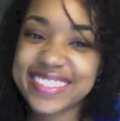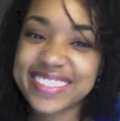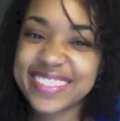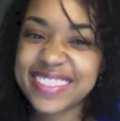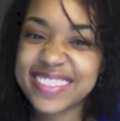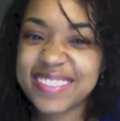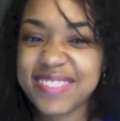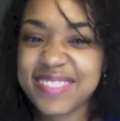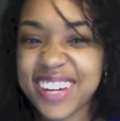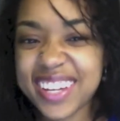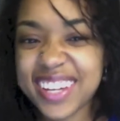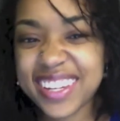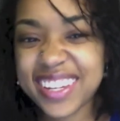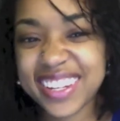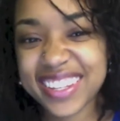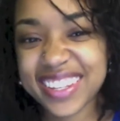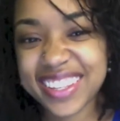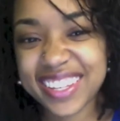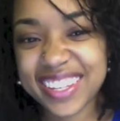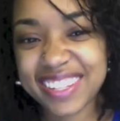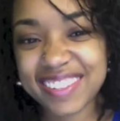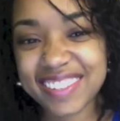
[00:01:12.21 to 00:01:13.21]
I'm not good
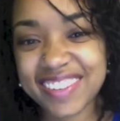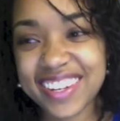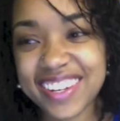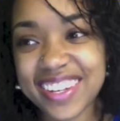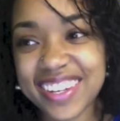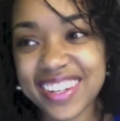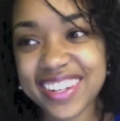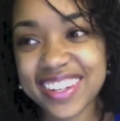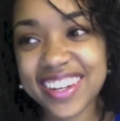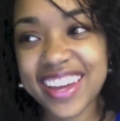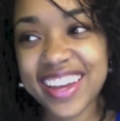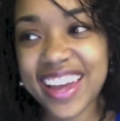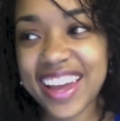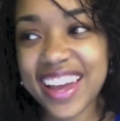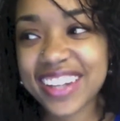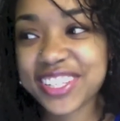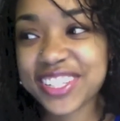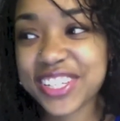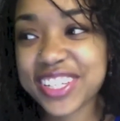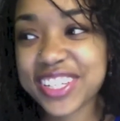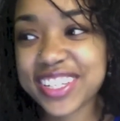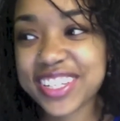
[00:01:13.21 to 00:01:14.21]
at this one. I actually